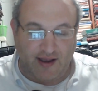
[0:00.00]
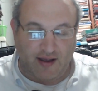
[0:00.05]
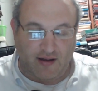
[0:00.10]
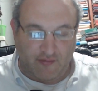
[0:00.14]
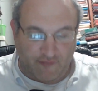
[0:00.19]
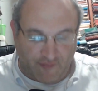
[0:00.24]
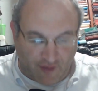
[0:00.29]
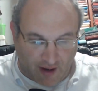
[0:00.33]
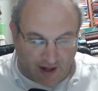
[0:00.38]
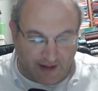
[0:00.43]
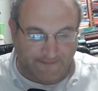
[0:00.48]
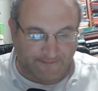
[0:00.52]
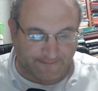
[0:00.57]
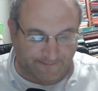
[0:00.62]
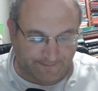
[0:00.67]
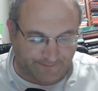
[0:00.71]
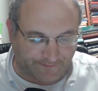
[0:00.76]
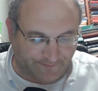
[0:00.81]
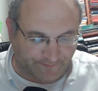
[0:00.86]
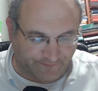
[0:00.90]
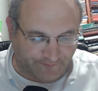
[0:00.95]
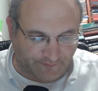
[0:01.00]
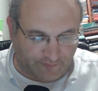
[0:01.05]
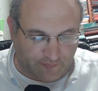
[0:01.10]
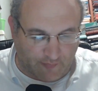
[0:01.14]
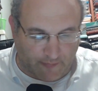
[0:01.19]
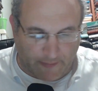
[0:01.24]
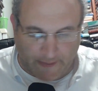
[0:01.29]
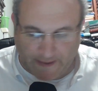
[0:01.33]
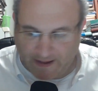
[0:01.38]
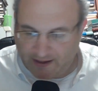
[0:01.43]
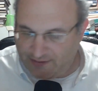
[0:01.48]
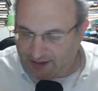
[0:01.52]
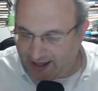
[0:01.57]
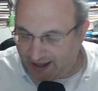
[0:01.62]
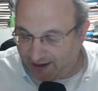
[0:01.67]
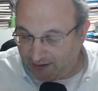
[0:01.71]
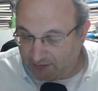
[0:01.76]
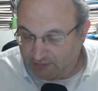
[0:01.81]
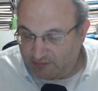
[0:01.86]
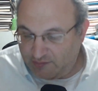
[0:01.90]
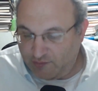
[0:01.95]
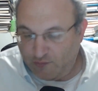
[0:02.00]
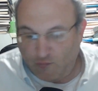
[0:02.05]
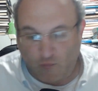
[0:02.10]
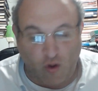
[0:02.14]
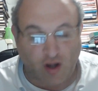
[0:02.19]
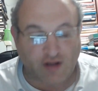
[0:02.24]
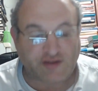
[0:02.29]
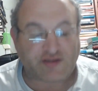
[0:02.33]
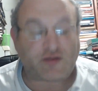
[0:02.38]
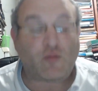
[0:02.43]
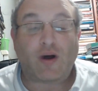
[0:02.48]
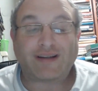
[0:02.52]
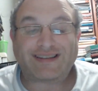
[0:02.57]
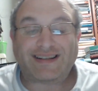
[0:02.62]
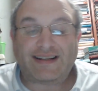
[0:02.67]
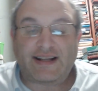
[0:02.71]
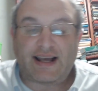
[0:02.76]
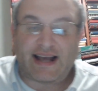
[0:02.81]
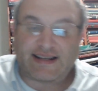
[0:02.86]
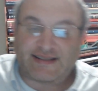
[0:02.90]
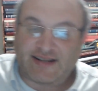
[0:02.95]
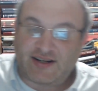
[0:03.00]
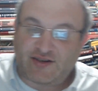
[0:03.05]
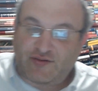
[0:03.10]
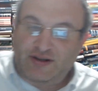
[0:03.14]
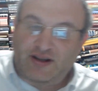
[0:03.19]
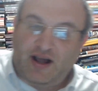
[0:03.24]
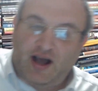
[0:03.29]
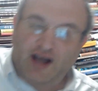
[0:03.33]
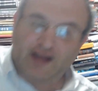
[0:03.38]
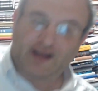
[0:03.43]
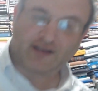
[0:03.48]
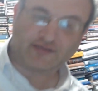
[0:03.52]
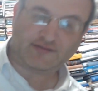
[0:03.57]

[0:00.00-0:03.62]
fine. Now, what did the Chazon Ish rely on?